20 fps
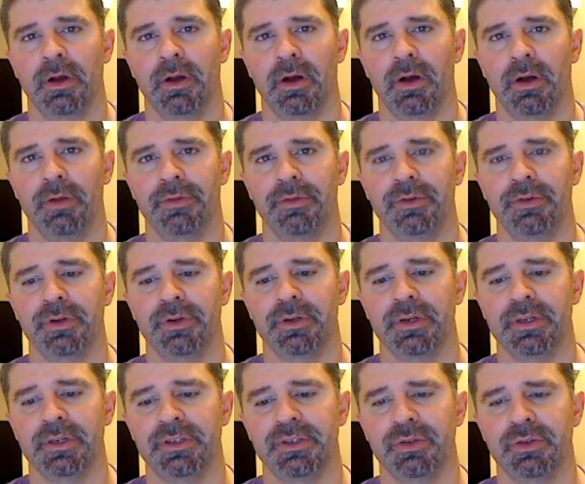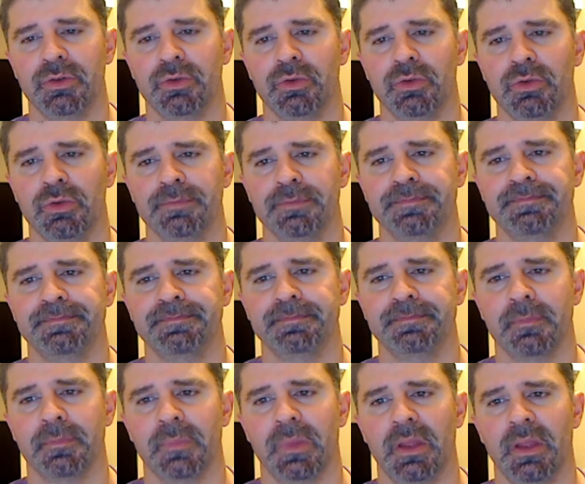on the traditional
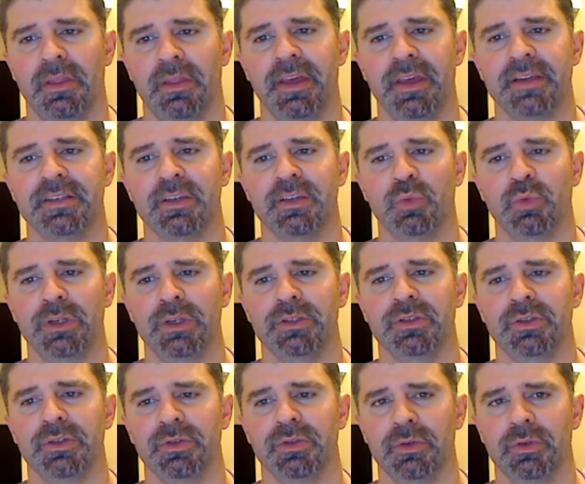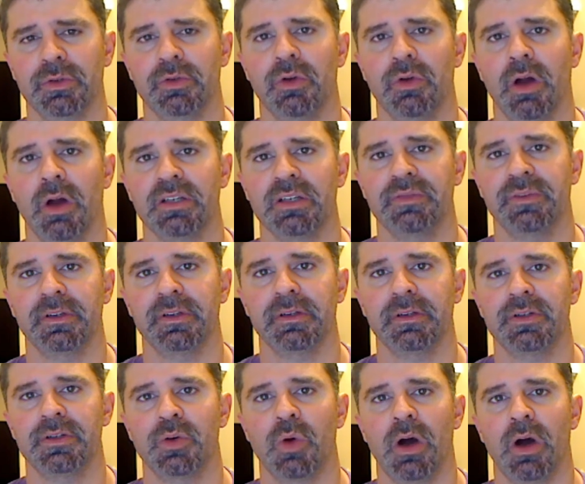things that we do in CrossFit.
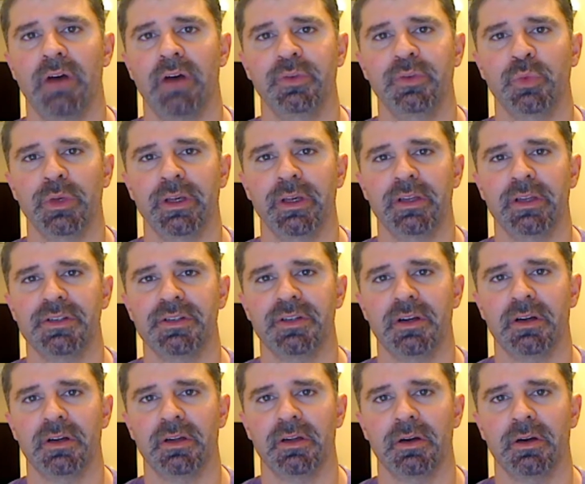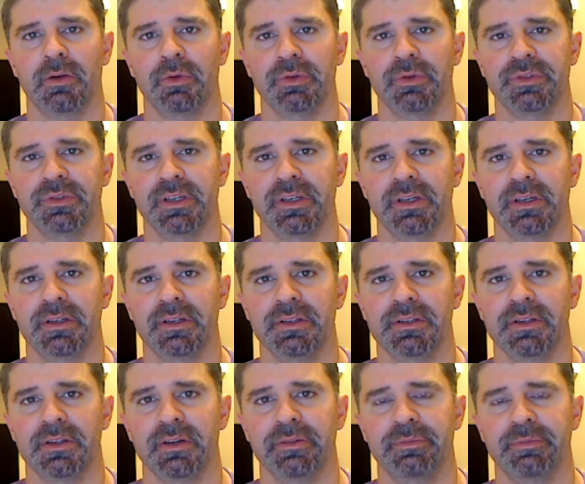So often we get stuck in our
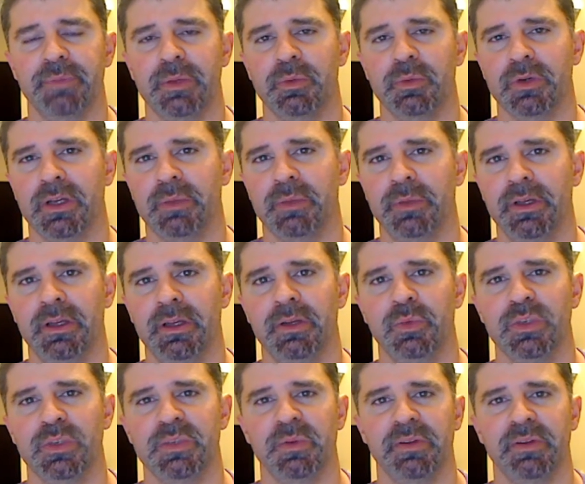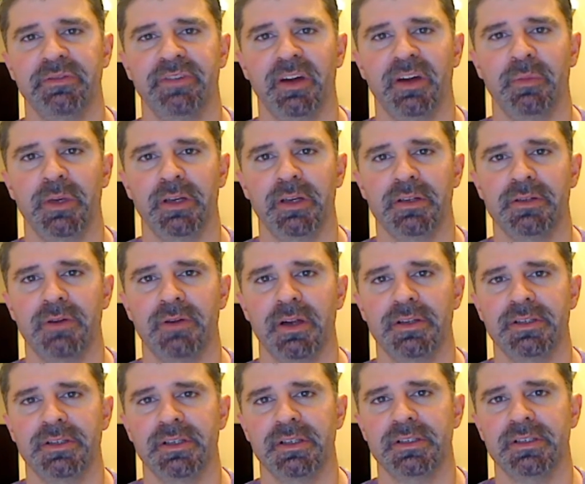routines of people come in, we spend 5 minutes
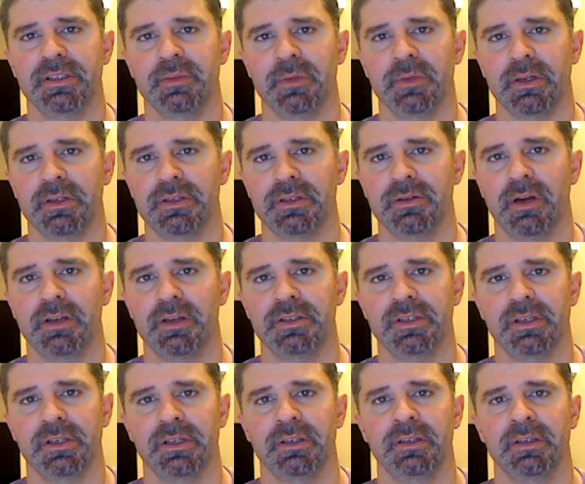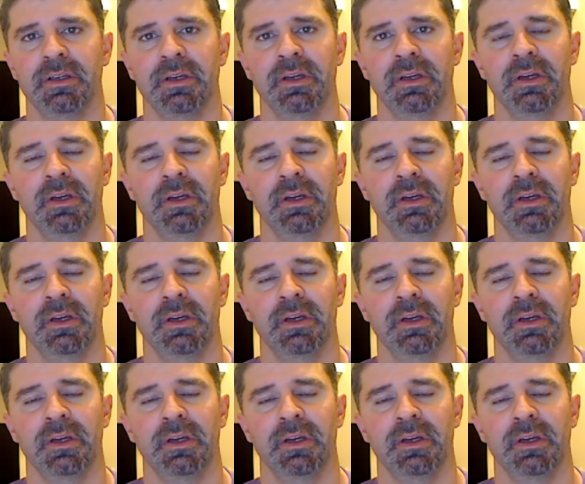stretching, 10 minutes stretching,